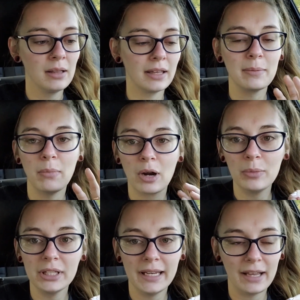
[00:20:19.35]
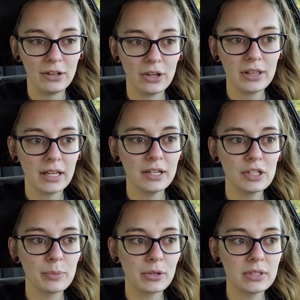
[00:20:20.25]
like marbly nail art that I
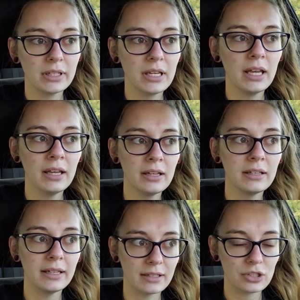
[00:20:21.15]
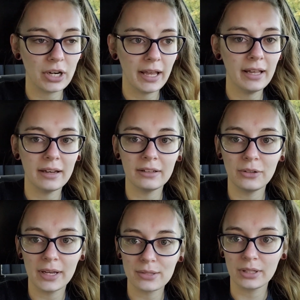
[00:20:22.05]
just posted yesterday and you
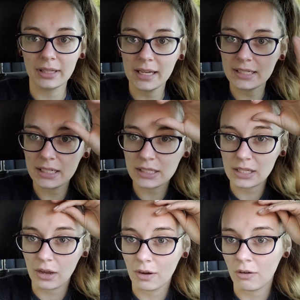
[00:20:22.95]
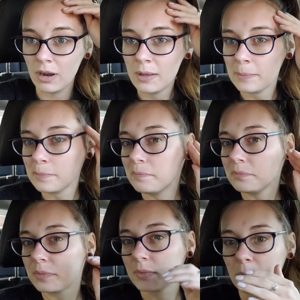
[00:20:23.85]
guys really liked it. So
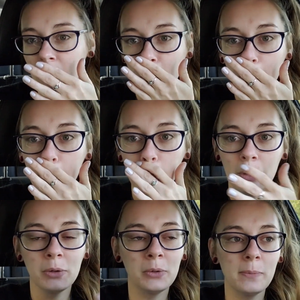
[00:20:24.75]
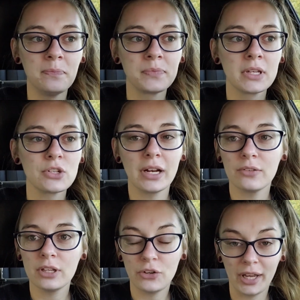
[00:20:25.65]
I'm going to try to
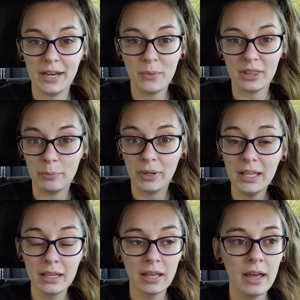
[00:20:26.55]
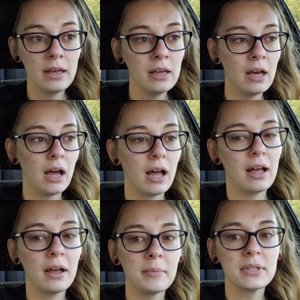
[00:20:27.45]
recreate it with a pink.
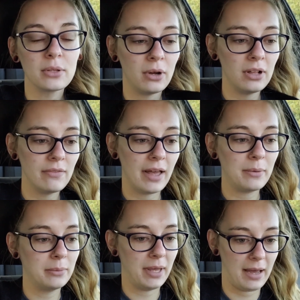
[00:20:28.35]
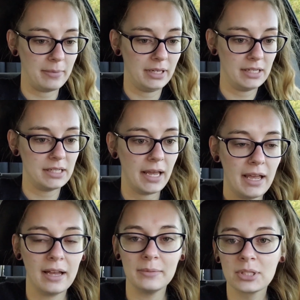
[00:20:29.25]
Um, so all of that will be happening today.
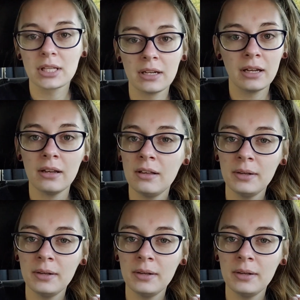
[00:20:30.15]
I'm just gonna